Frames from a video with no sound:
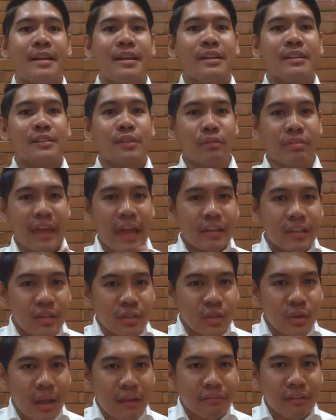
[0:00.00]
So thank you
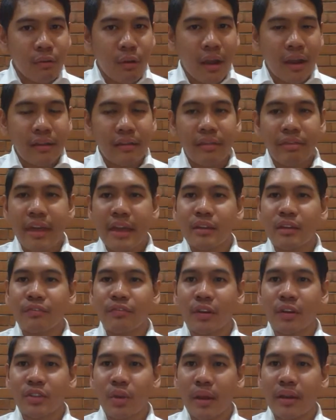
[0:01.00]
to everyone. Thank you
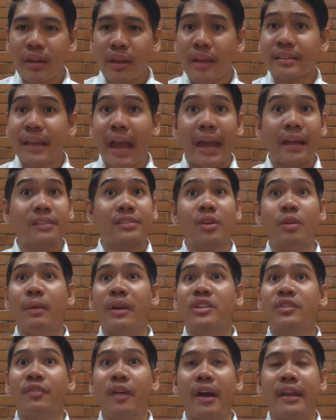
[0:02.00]
for joining us. I had so
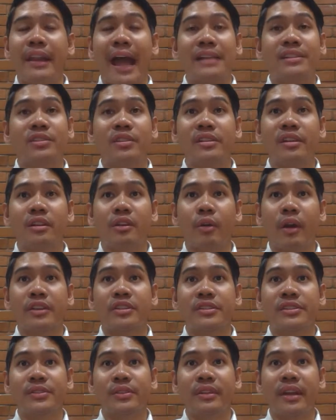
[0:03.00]
much fun answering your
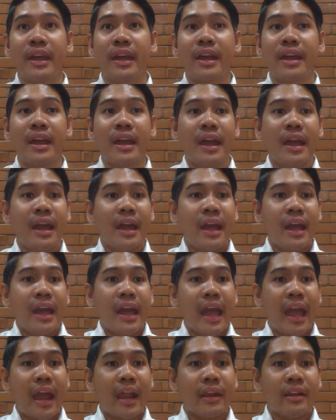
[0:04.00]
questions today,
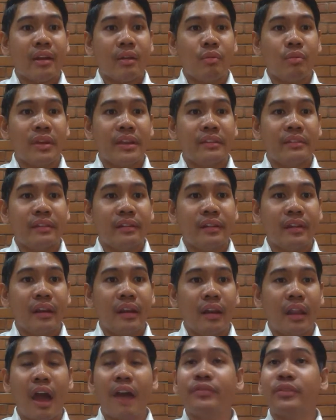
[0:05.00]
and we'd
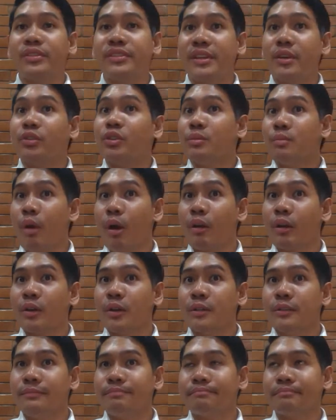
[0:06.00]
love to see you
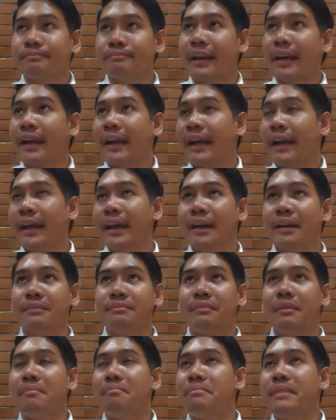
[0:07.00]
tomorrow.
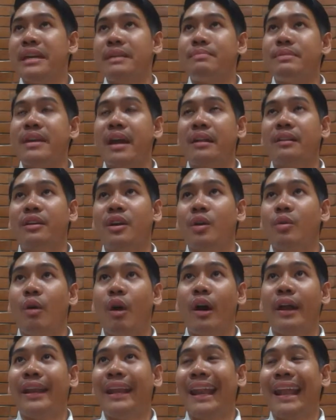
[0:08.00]
Um, maybe I'll go
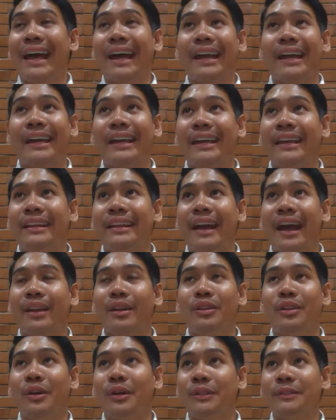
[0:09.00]
online. I
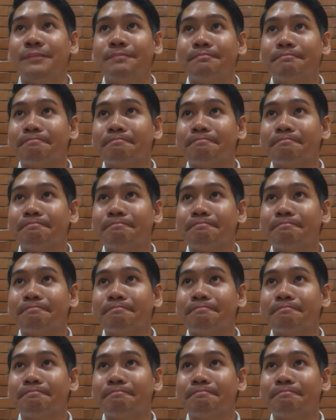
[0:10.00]
don't know.